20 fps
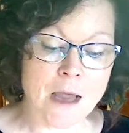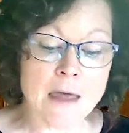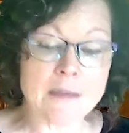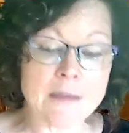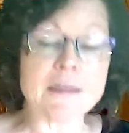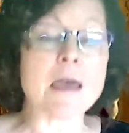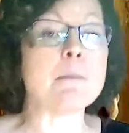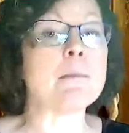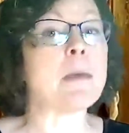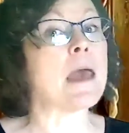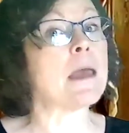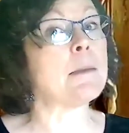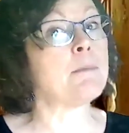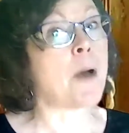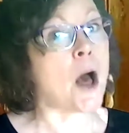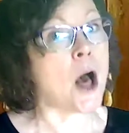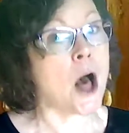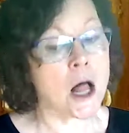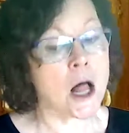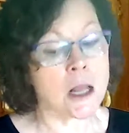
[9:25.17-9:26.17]
They made
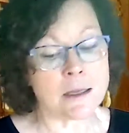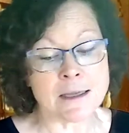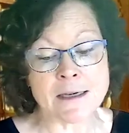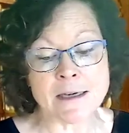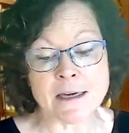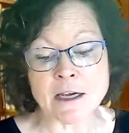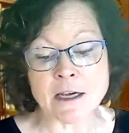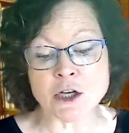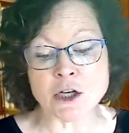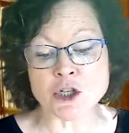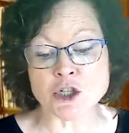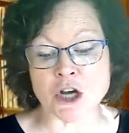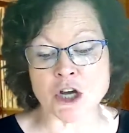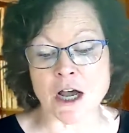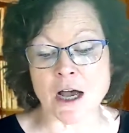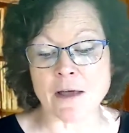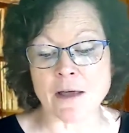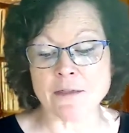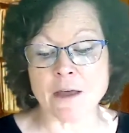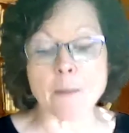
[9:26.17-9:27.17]

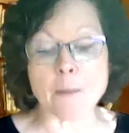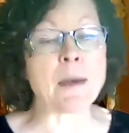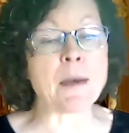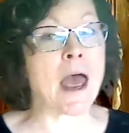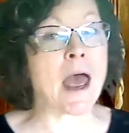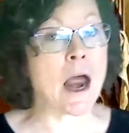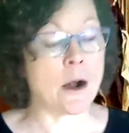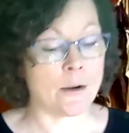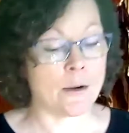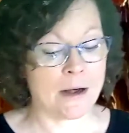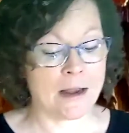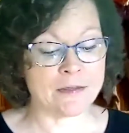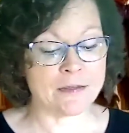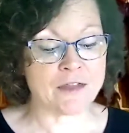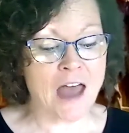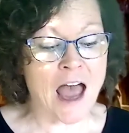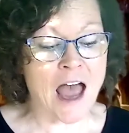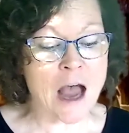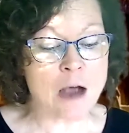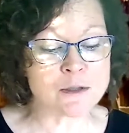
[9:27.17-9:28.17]
Polynesia, the parrot,
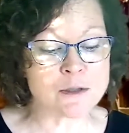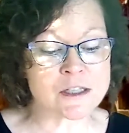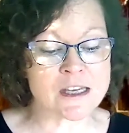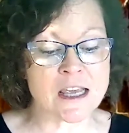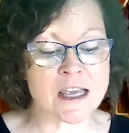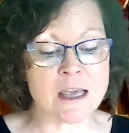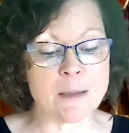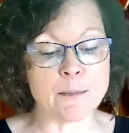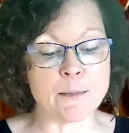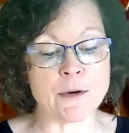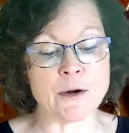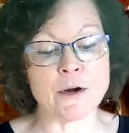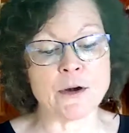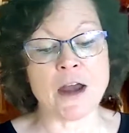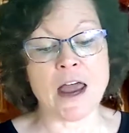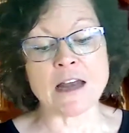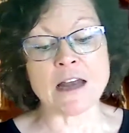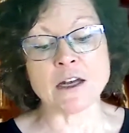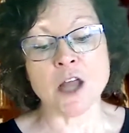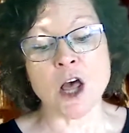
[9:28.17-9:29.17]
the housekeeper
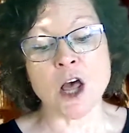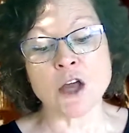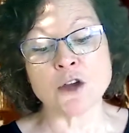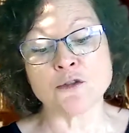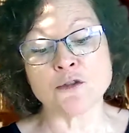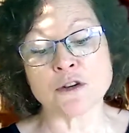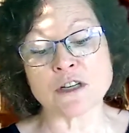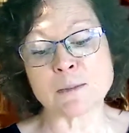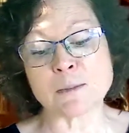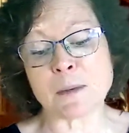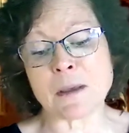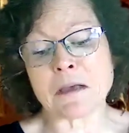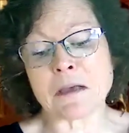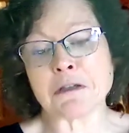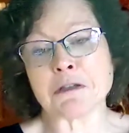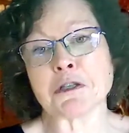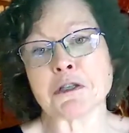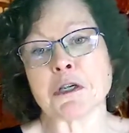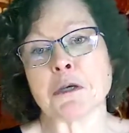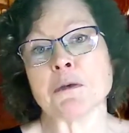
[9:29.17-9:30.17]
and laundress
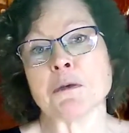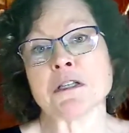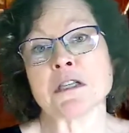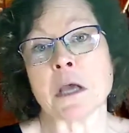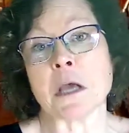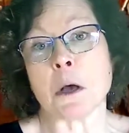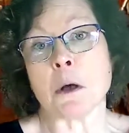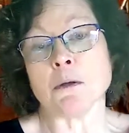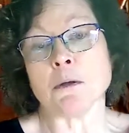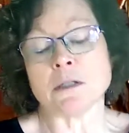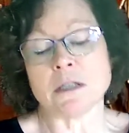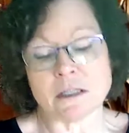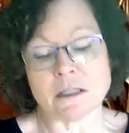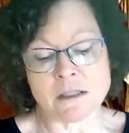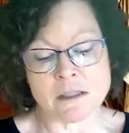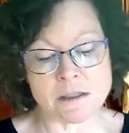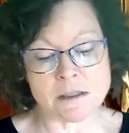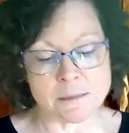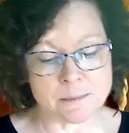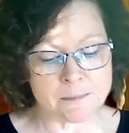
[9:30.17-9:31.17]
because she was the
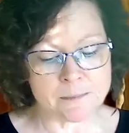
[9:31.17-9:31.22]
oldest.